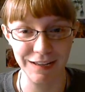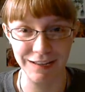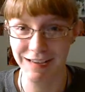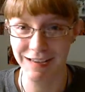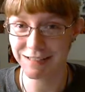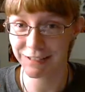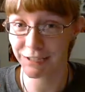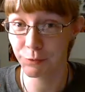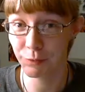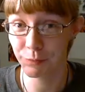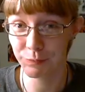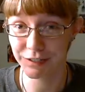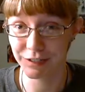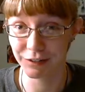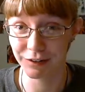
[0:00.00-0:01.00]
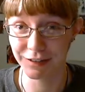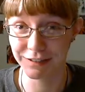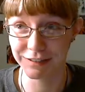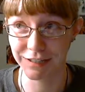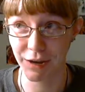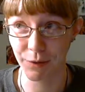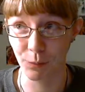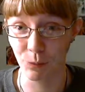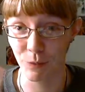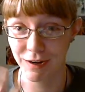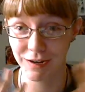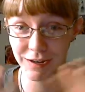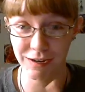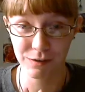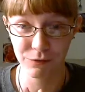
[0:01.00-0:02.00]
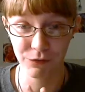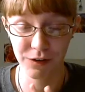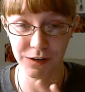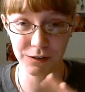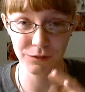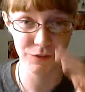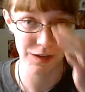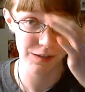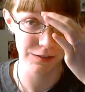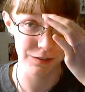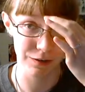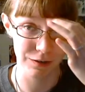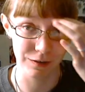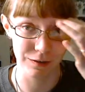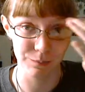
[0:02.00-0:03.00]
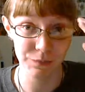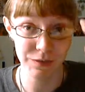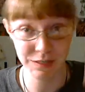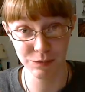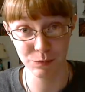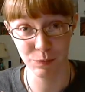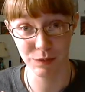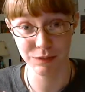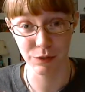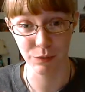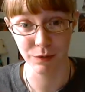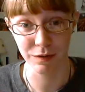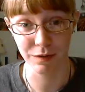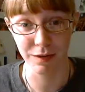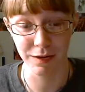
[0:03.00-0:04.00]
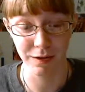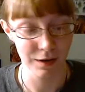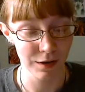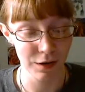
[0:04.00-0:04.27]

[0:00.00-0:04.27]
In case anyone was curious and wanted a definitive answer, this is what's going on.